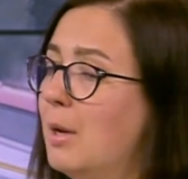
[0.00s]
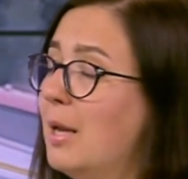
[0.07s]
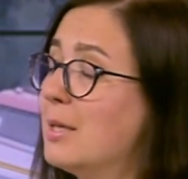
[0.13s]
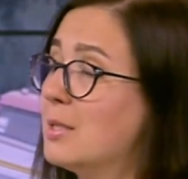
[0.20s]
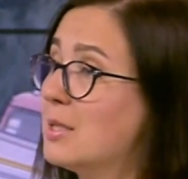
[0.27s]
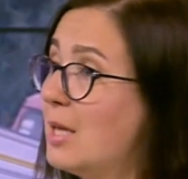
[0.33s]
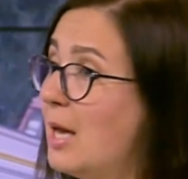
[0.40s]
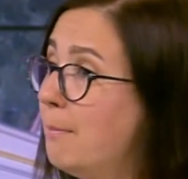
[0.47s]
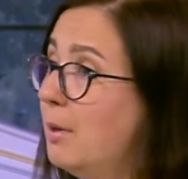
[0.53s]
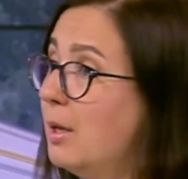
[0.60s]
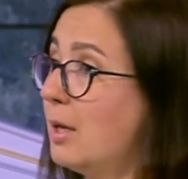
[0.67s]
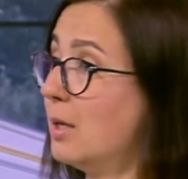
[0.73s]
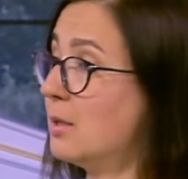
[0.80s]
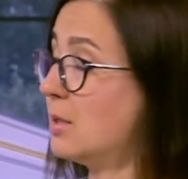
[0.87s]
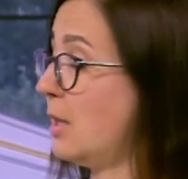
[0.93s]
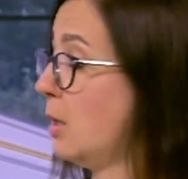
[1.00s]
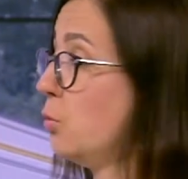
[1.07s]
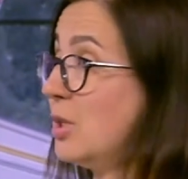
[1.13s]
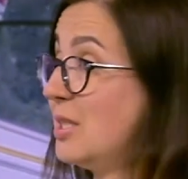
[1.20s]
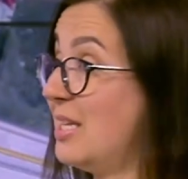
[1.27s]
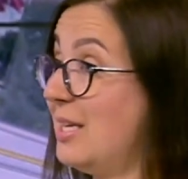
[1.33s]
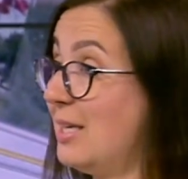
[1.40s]
less applicants, they
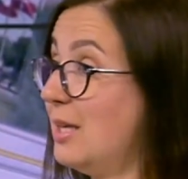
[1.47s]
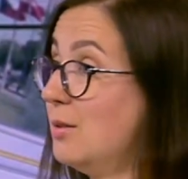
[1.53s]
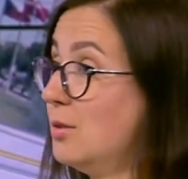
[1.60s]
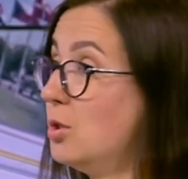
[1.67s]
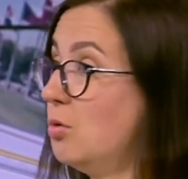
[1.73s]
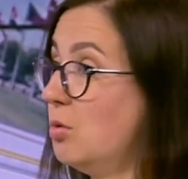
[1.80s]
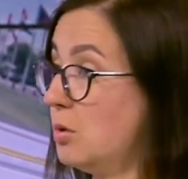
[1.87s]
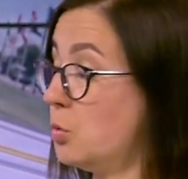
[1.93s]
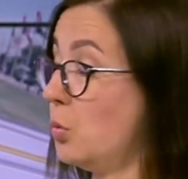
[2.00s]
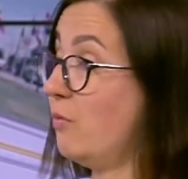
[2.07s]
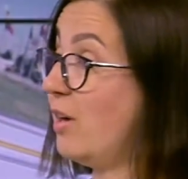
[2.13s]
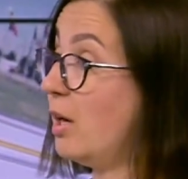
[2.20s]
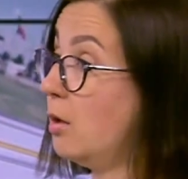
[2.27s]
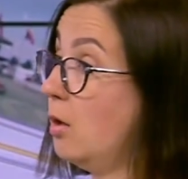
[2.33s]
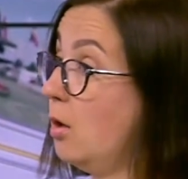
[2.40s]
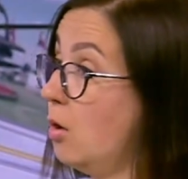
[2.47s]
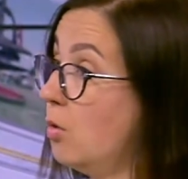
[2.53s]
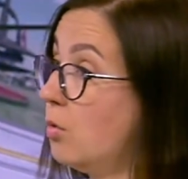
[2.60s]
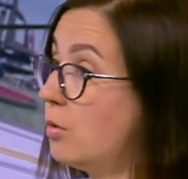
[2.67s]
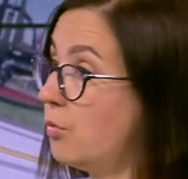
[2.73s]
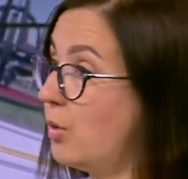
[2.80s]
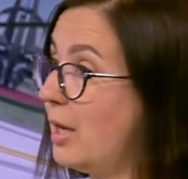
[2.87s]
would take in students with very
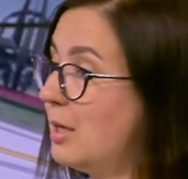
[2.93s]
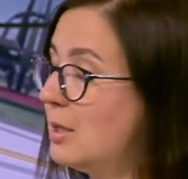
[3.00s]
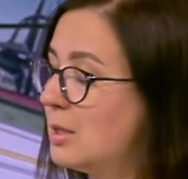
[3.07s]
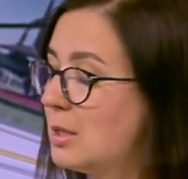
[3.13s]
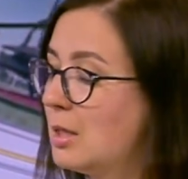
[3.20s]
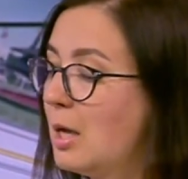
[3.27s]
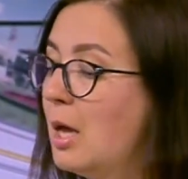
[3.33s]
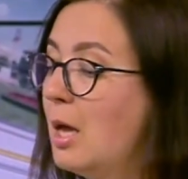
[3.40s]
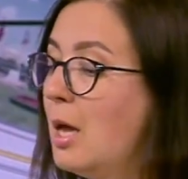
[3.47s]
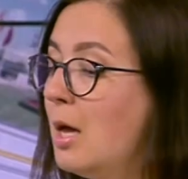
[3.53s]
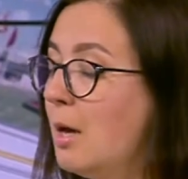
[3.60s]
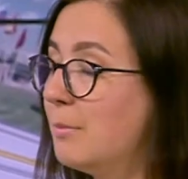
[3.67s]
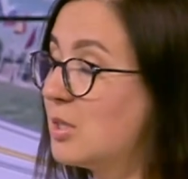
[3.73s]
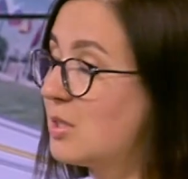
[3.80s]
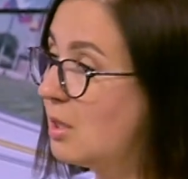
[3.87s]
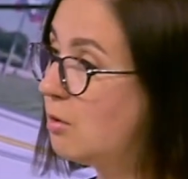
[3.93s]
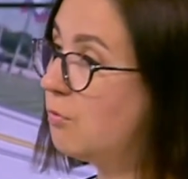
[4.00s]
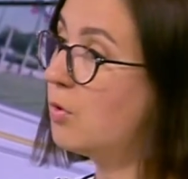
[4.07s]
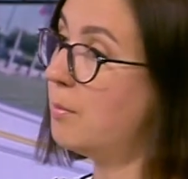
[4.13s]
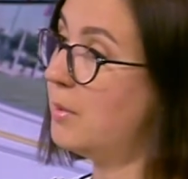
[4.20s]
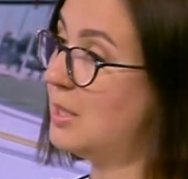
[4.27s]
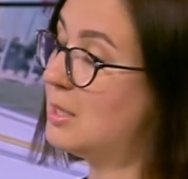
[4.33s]
low grades. But starting
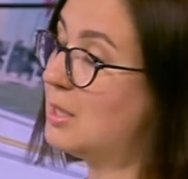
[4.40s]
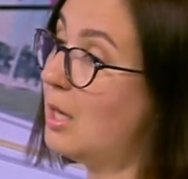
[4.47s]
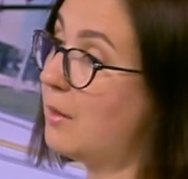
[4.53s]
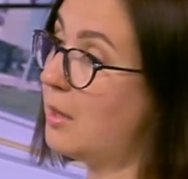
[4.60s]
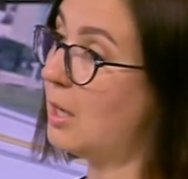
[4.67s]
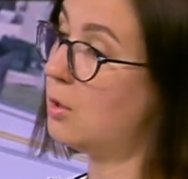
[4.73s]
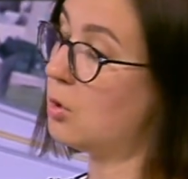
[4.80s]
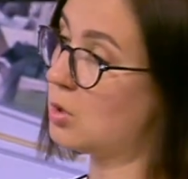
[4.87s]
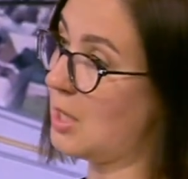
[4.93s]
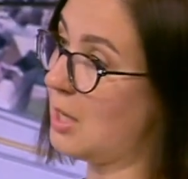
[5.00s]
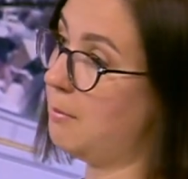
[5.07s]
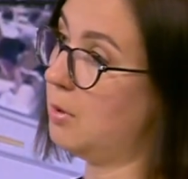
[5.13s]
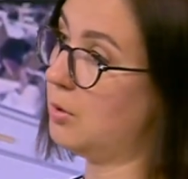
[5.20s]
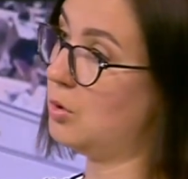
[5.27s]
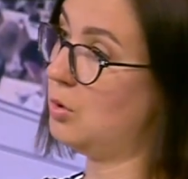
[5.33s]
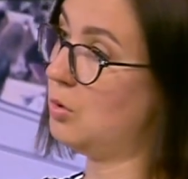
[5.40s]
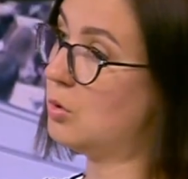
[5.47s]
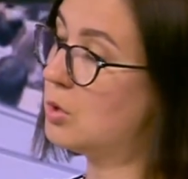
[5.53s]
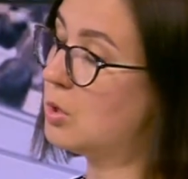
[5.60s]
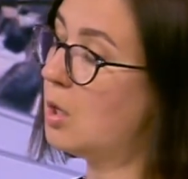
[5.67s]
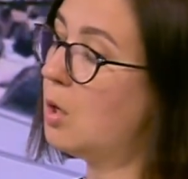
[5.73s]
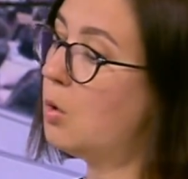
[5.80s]
from this year, they are not able to do
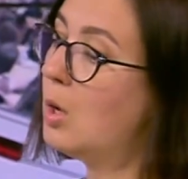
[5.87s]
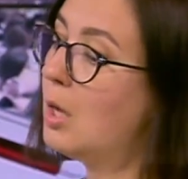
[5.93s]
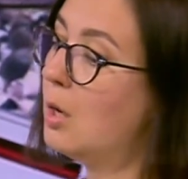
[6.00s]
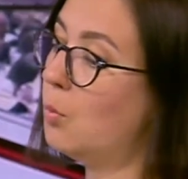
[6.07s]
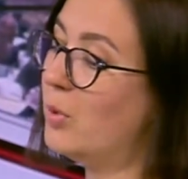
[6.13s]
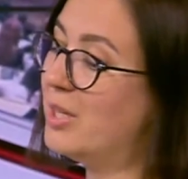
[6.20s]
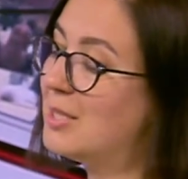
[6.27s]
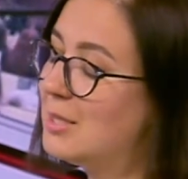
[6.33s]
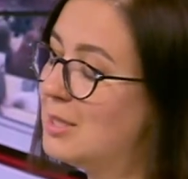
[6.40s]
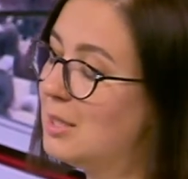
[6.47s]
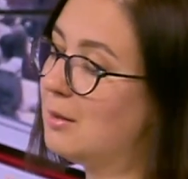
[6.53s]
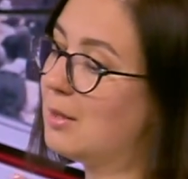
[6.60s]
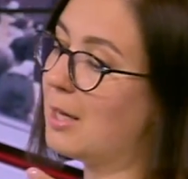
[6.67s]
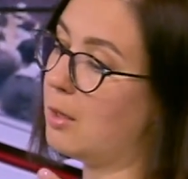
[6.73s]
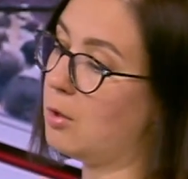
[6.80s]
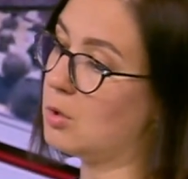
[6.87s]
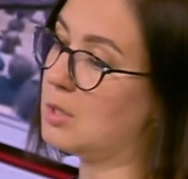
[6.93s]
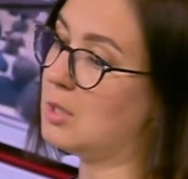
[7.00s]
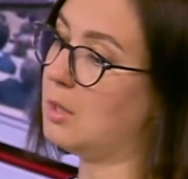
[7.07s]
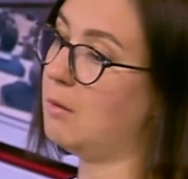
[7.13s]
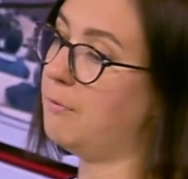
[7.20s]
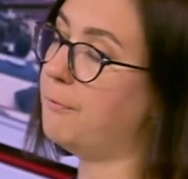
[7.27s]
so. We still cannot
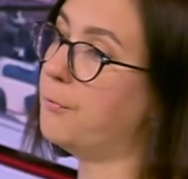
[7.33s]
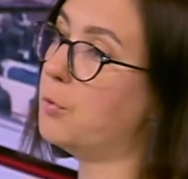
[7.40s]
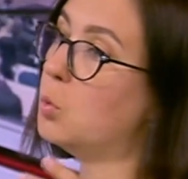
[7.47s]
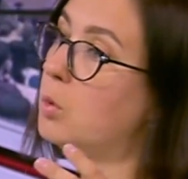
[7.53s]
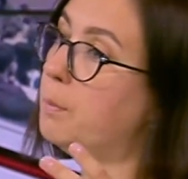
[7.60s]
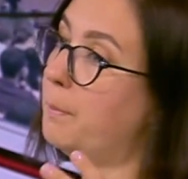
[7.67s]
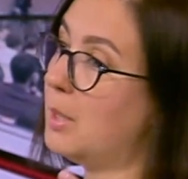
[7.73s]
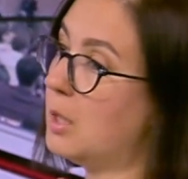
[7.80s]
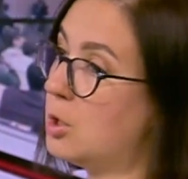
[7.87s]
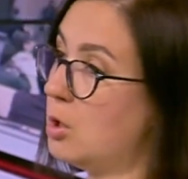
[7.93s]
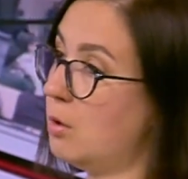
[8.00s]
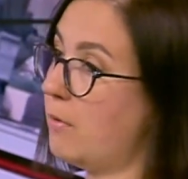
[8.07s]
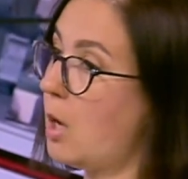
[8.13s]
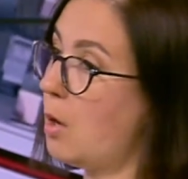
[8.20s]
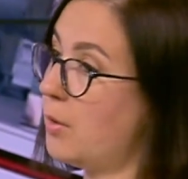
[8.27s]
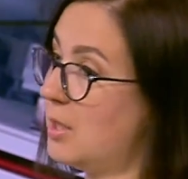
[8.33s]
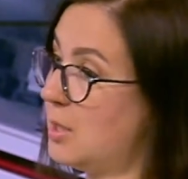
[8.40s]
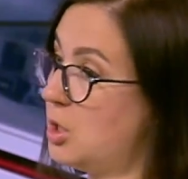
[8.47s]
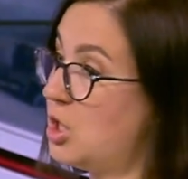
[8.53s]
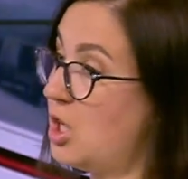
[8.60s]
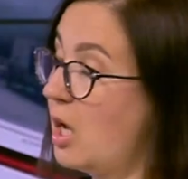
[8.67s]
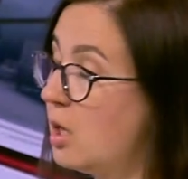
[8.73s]
see the full picture of how that
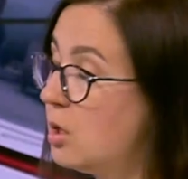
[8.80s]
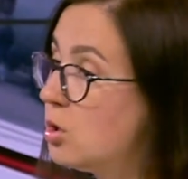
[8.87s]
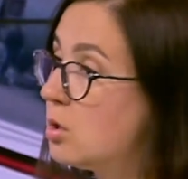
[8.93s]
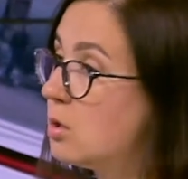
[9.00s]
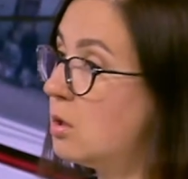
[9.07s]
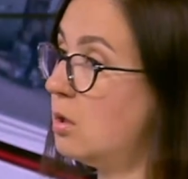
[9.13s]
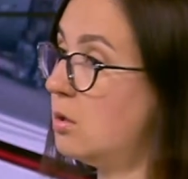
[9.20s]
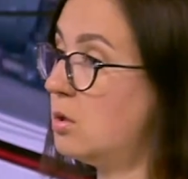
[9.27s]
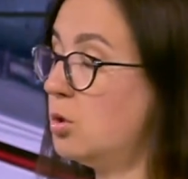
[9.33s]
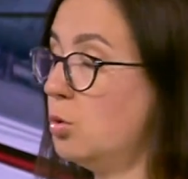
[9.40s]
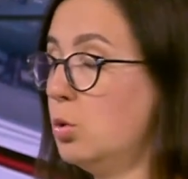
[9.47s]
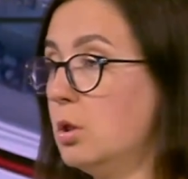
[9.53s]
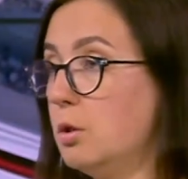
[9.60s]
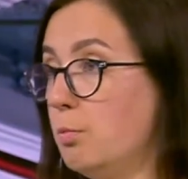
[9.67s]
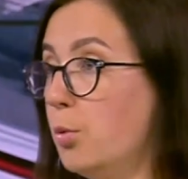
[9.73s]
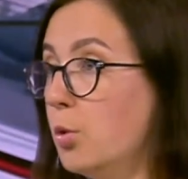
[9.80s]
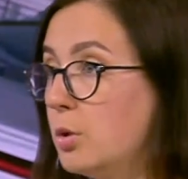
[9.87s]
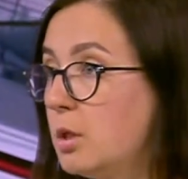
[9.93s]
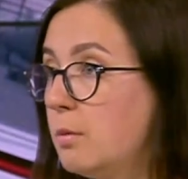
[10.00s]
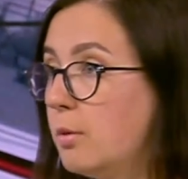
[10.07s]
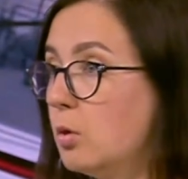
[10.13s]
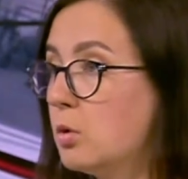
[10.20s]
changed the student
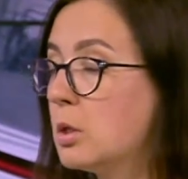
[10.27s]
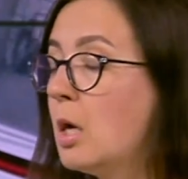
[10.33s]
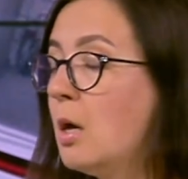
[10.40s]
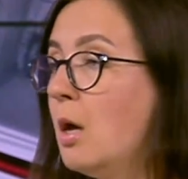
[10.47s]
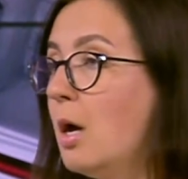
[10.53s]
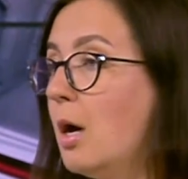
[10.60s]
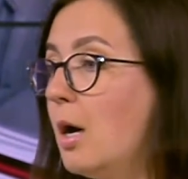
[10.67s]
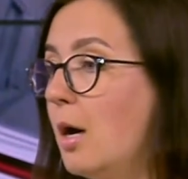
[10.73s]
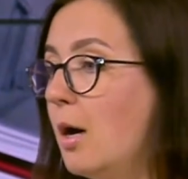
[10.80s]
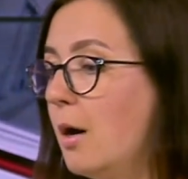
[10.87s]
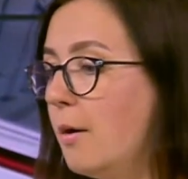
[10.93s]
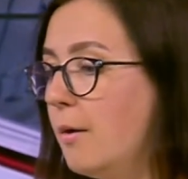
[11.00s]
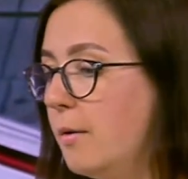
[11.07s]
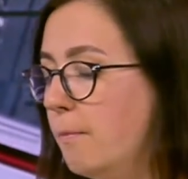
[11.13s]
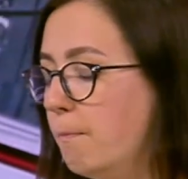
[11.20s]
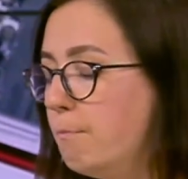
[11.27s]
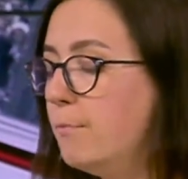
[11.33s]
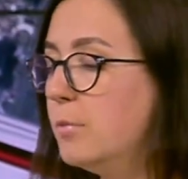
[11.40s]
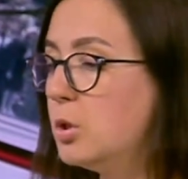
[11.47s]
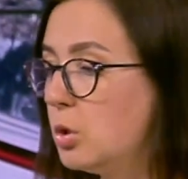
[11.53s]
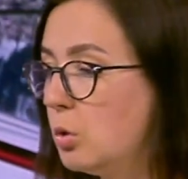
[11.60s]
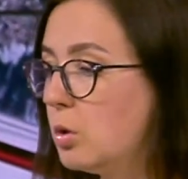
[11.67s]
body, because
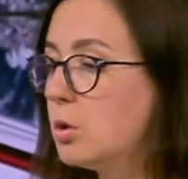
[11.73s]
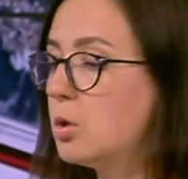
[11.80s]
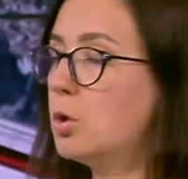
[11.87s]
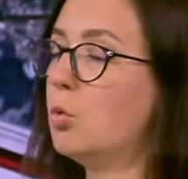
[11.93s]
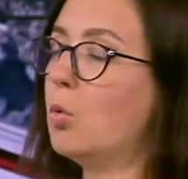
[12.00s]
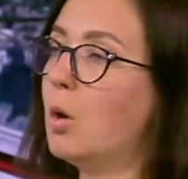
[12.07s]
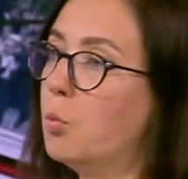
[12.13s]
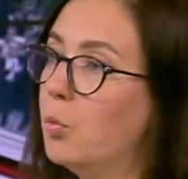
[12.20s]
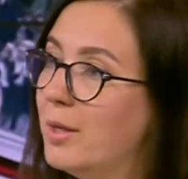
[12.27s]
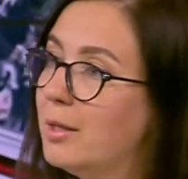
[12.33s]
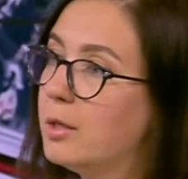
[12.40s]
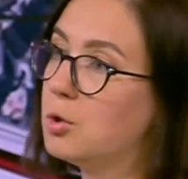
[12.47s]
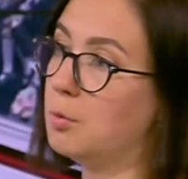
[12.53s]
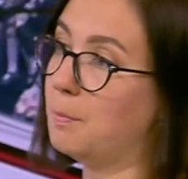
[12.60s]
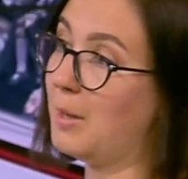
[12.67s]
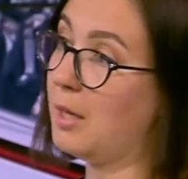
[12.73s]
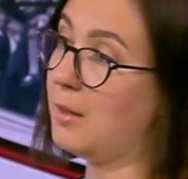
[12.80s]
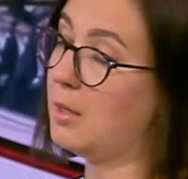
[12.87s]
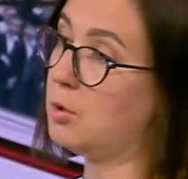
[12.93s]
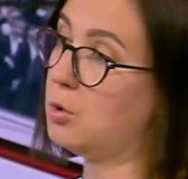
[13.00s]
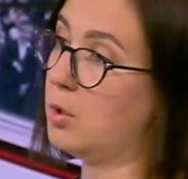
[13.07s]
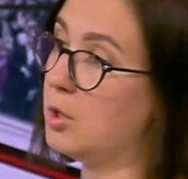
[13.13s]
students who are willing to pay
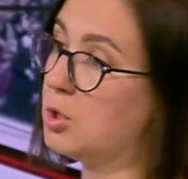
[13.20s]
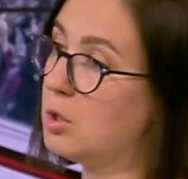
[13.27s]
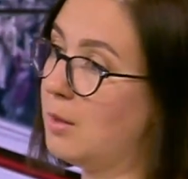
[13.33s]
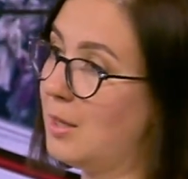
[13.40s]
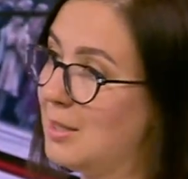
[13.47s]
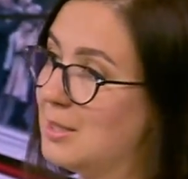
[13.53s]
their tuition, they are